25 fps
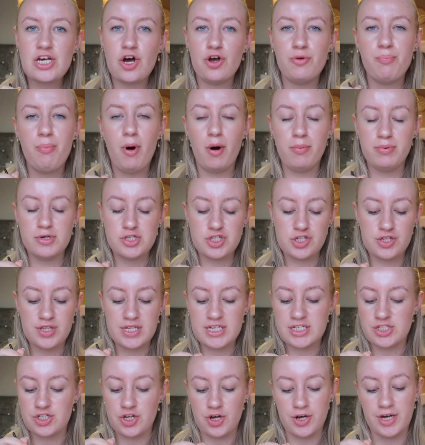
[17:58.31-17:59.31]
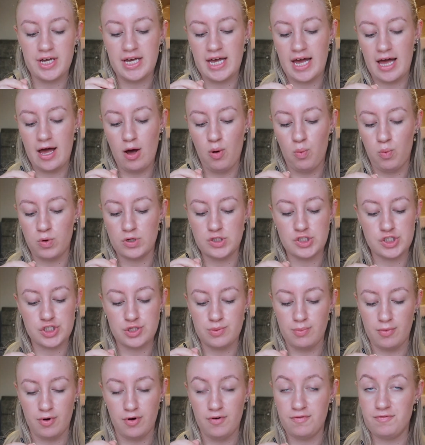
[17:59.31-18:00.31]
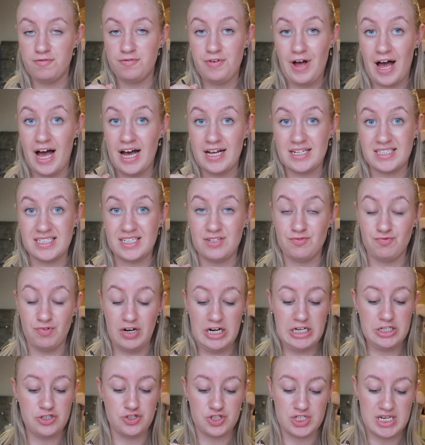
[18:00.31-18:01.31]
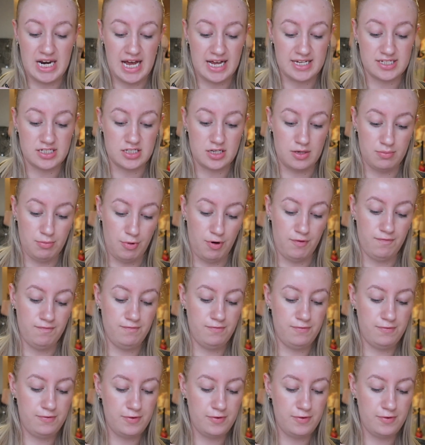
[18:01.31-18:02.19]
I probably do this like once a month, and it really does last a month.